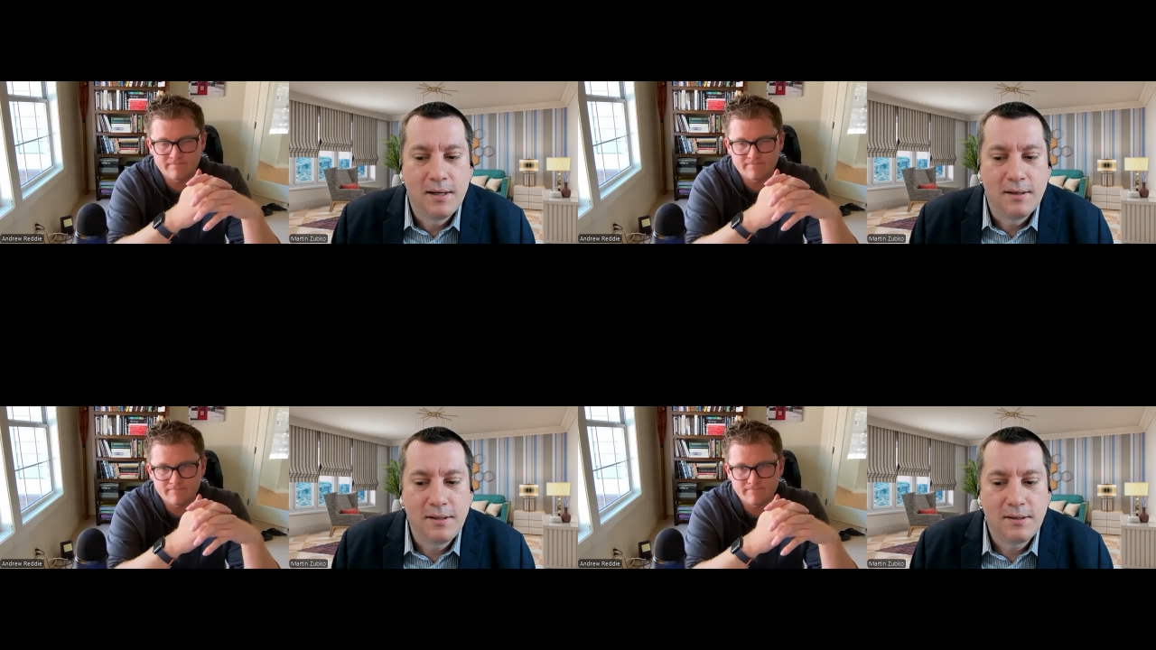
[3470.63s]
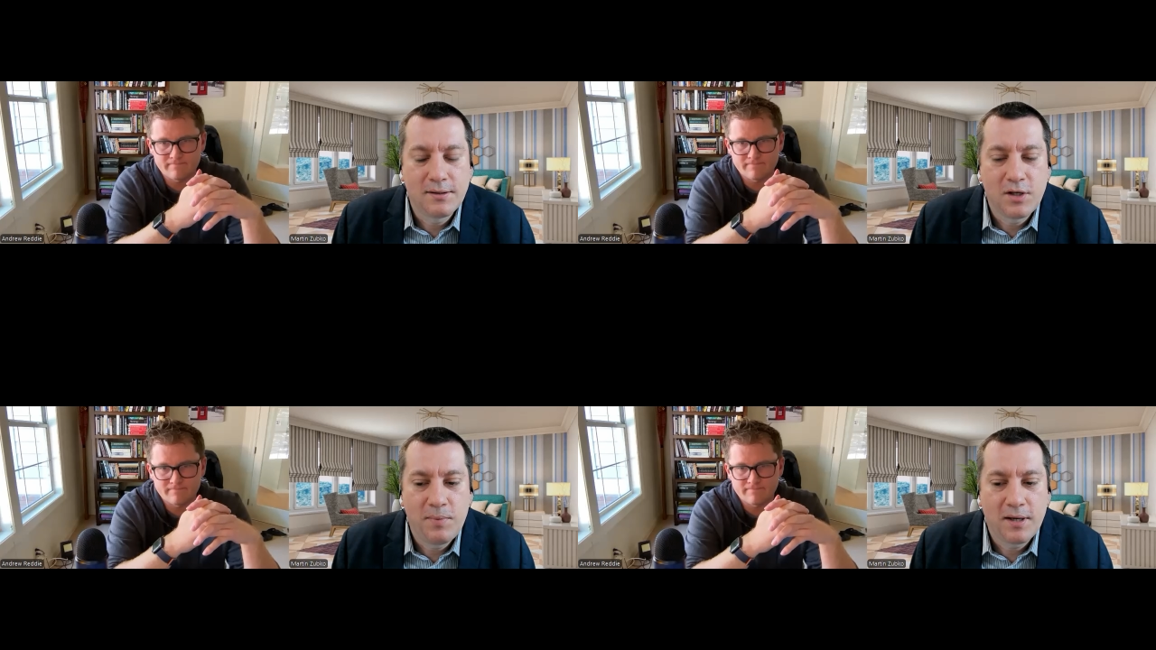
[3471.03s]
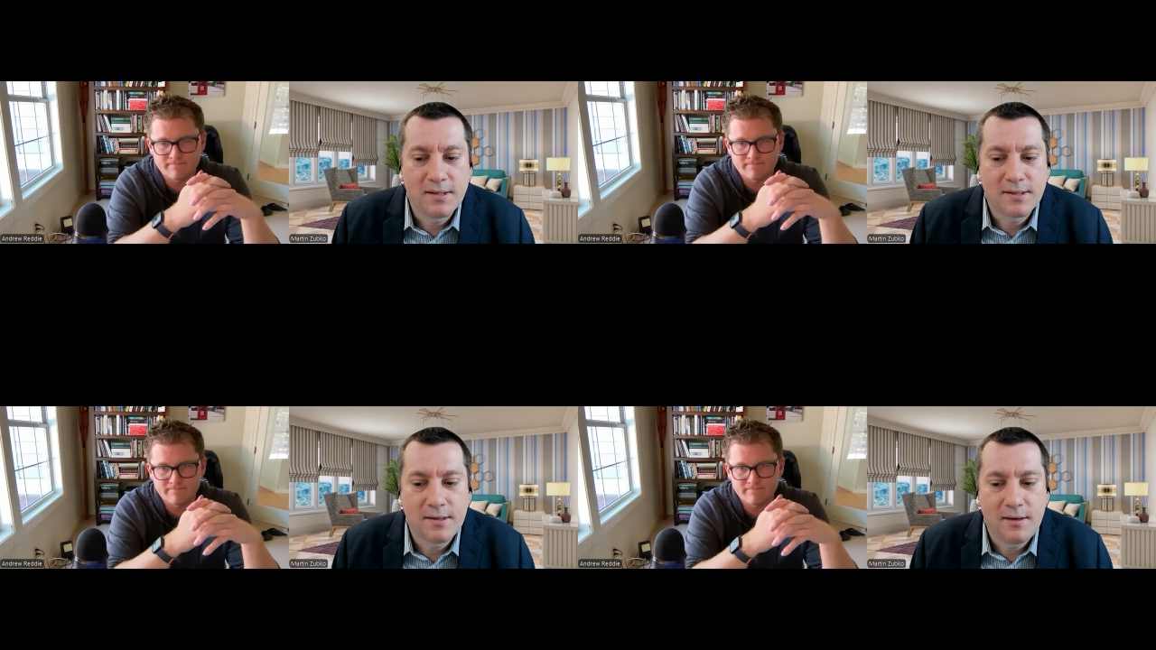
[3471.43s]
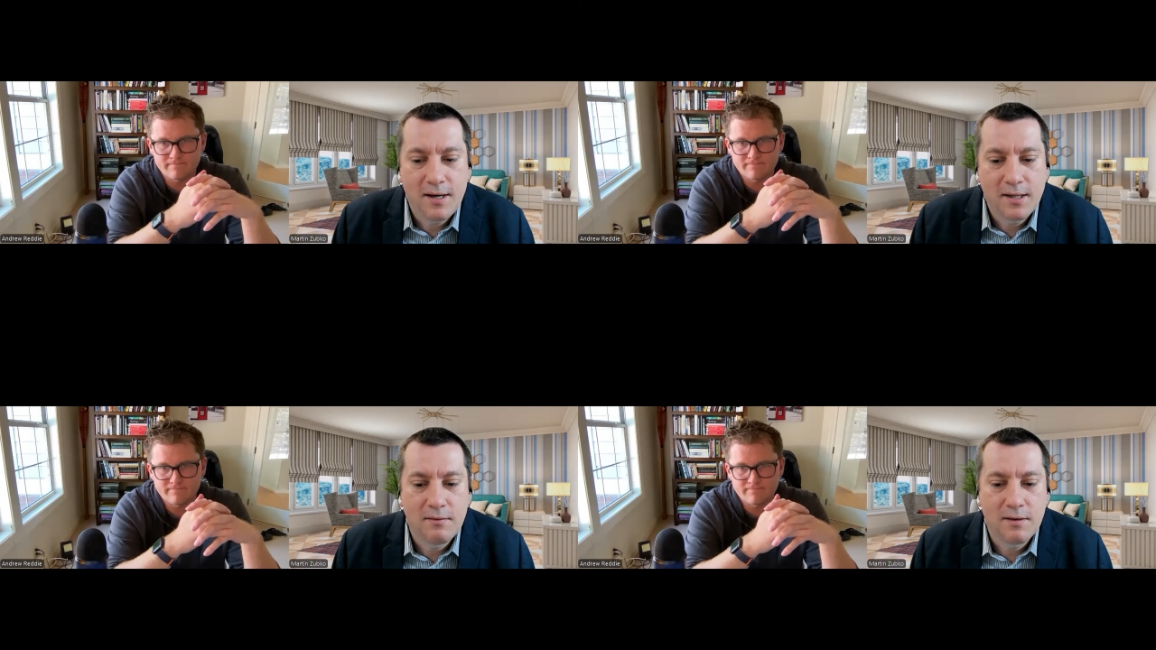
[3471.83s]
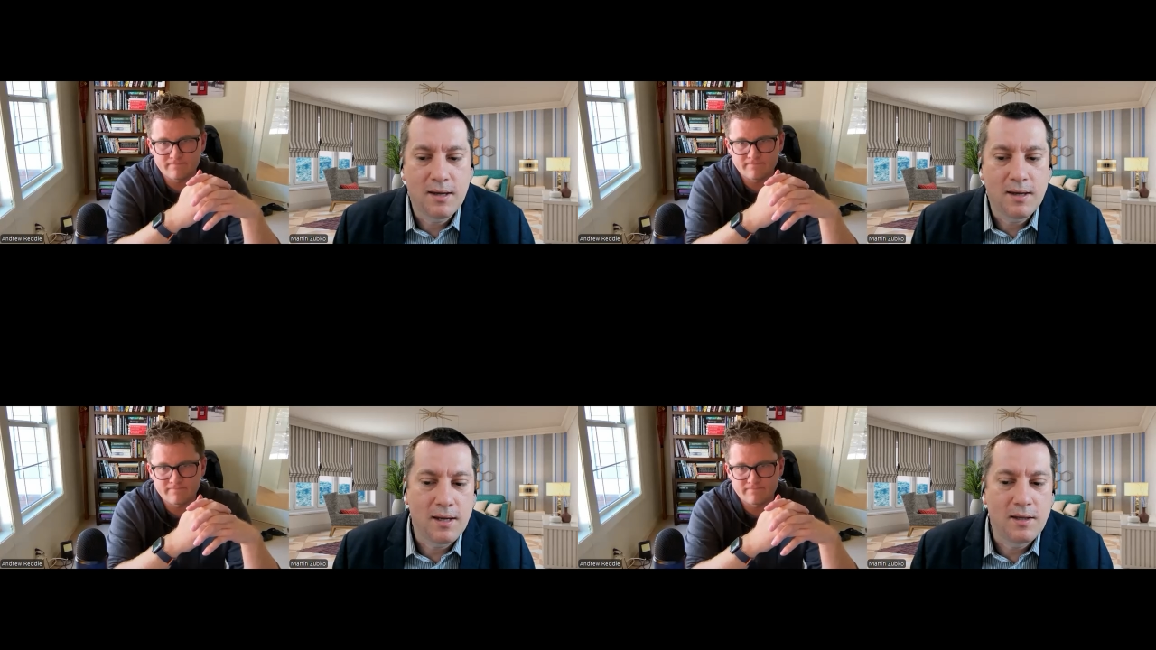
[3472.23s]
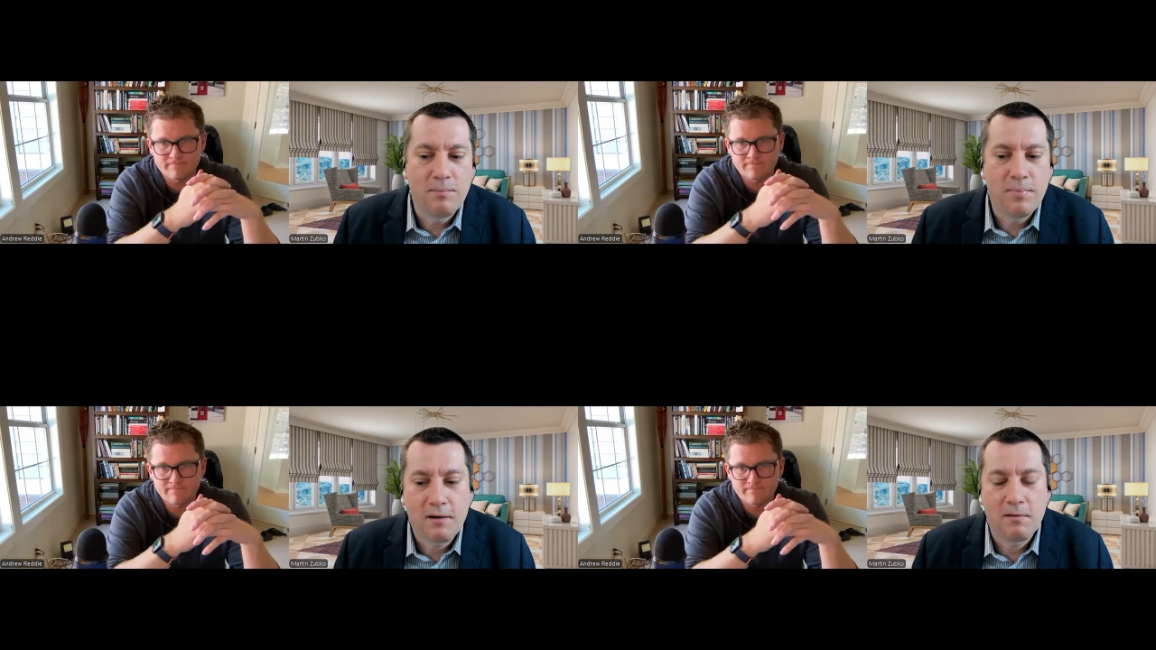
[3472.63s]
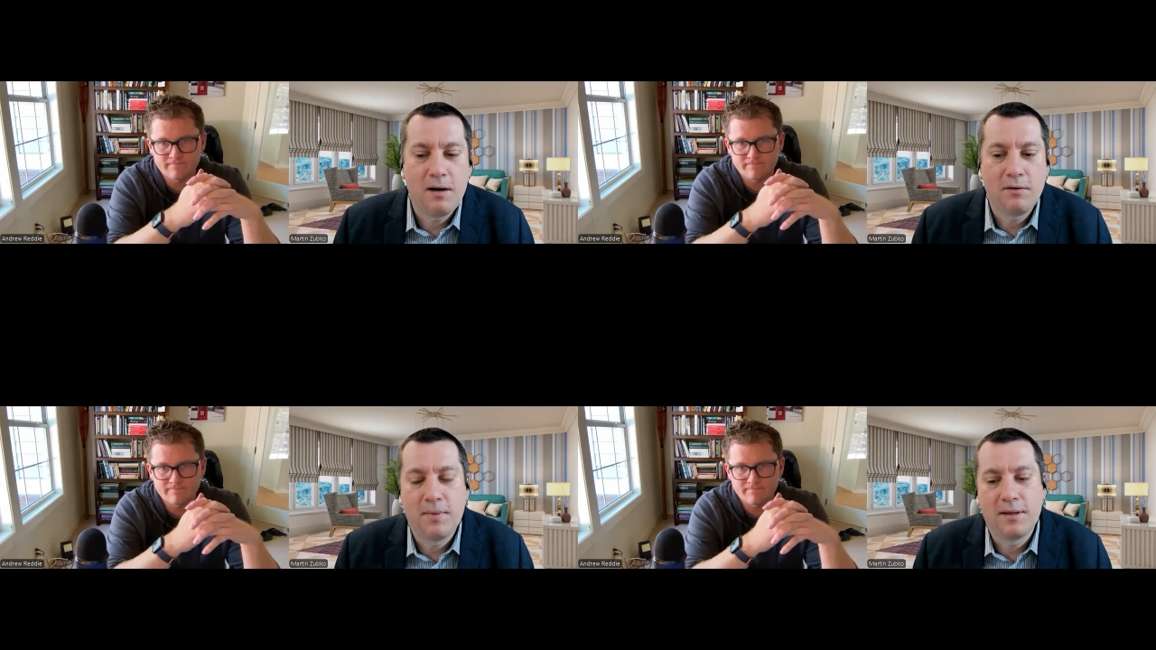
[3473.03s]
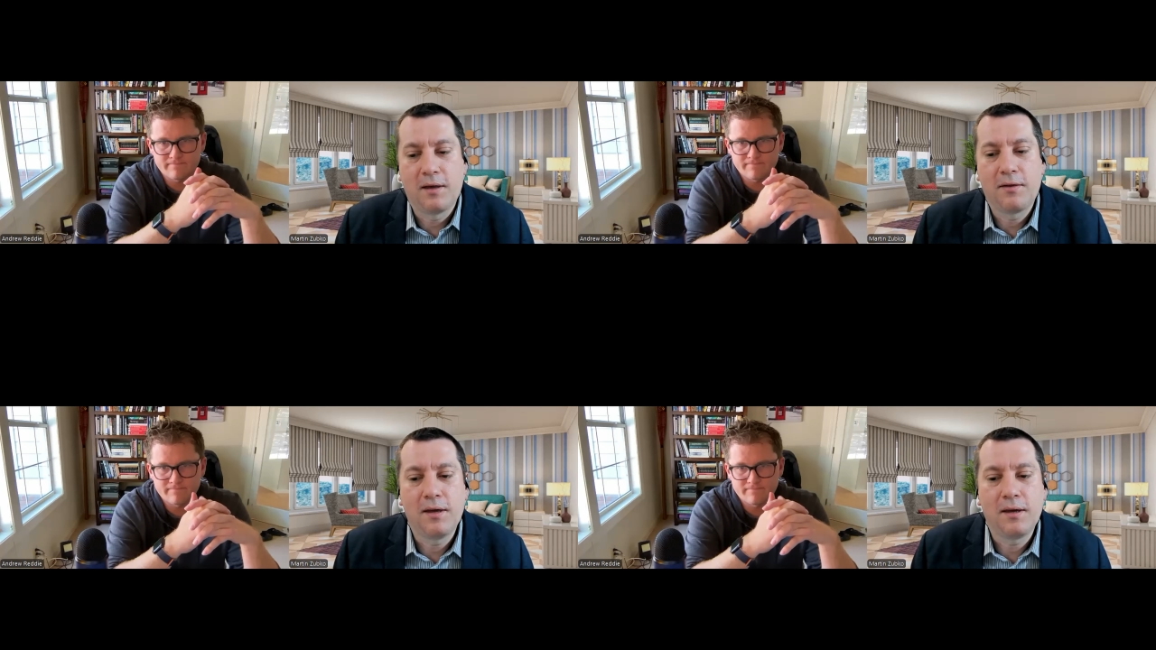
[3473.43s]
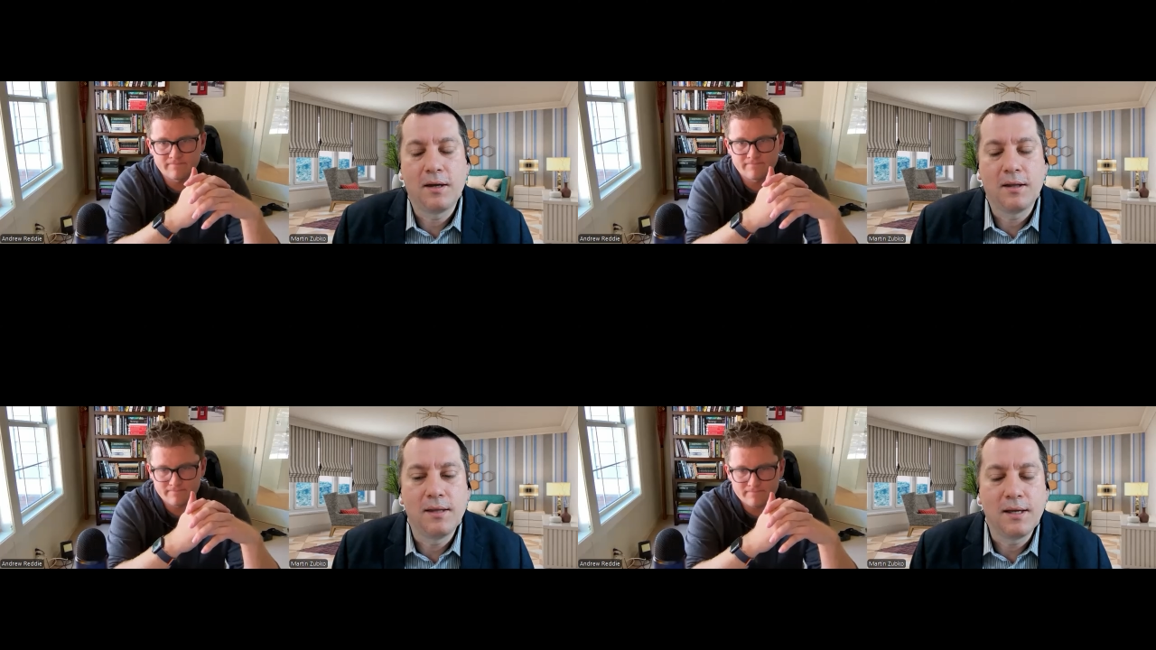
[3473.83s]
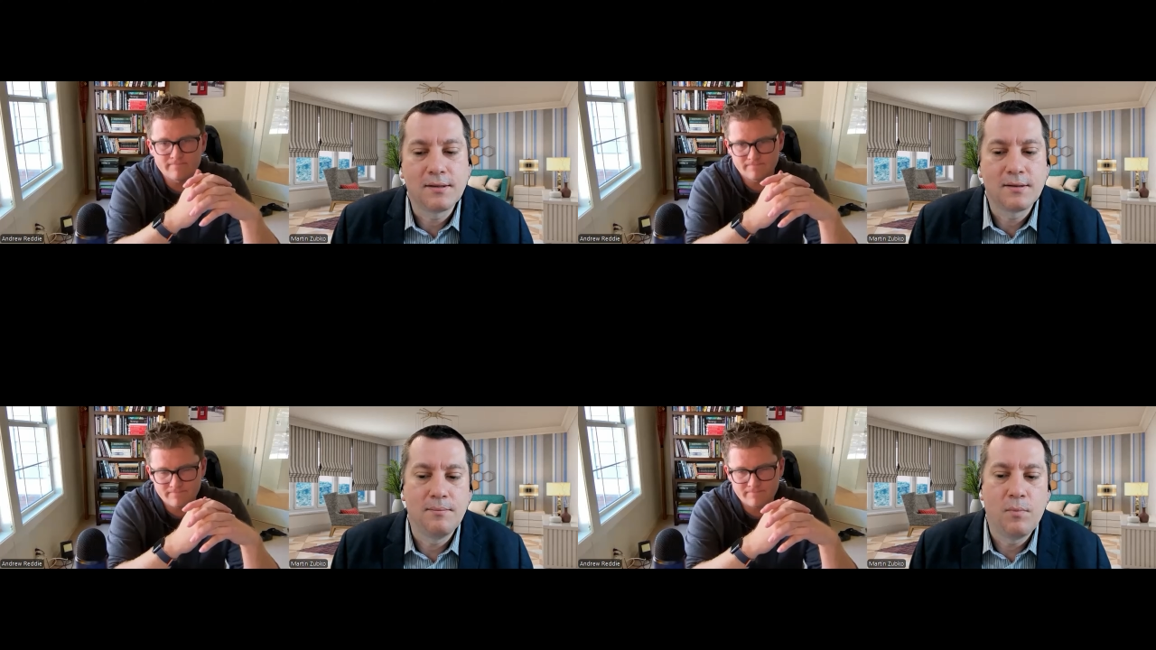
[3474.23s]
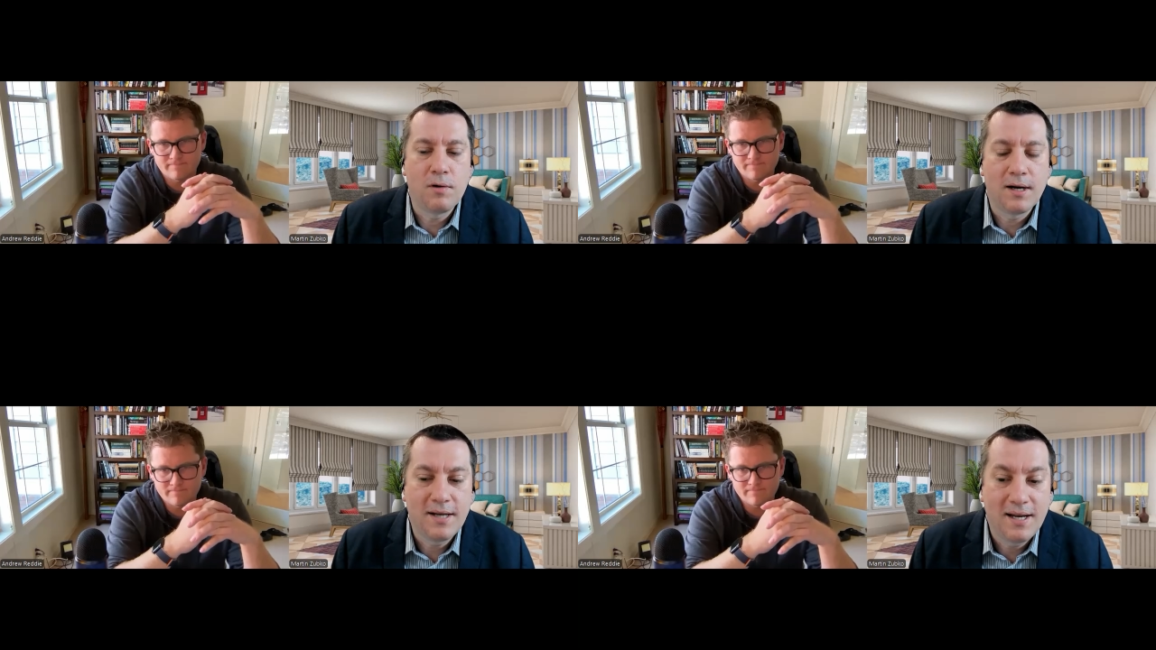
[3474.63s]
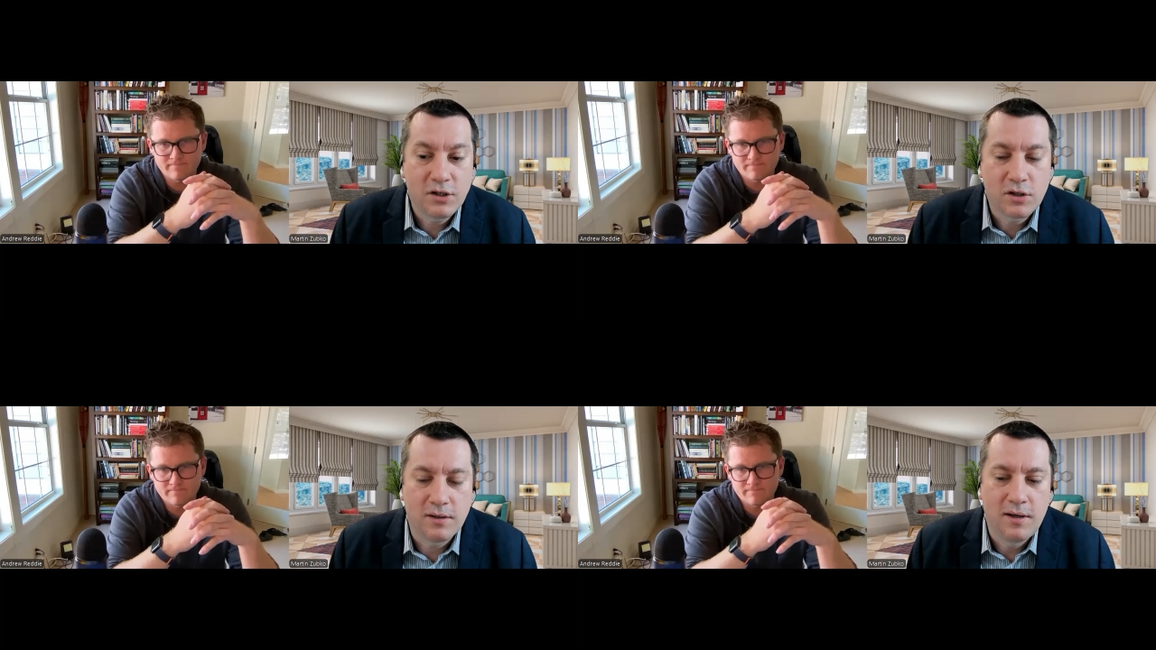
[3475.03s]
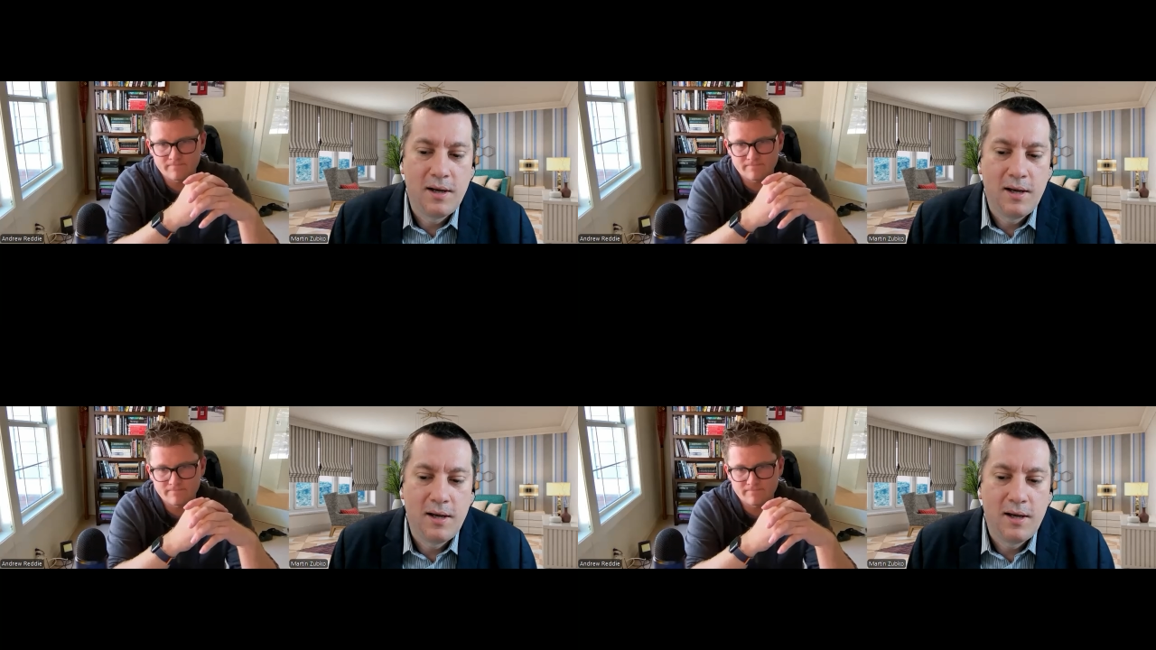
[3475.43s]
Speaker 1: this topic is slightly in the background, but I think it needs more attention